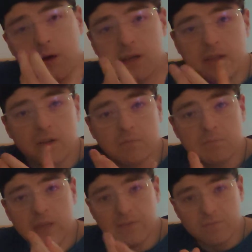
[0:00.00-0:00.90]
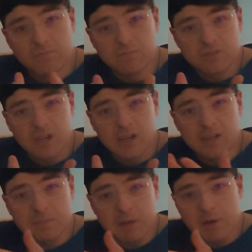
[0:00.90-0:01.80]
but you know, even
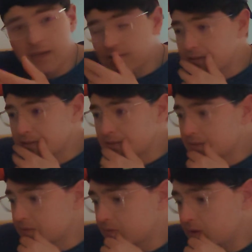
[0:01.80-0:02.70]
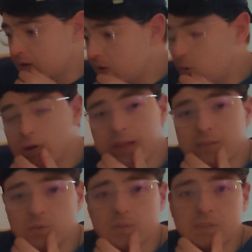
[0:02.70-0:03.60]
cyclists, BMXs, all of
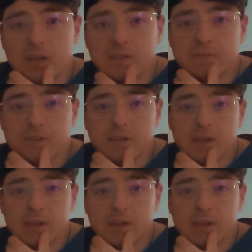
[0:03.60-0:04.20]
that sort of stuff.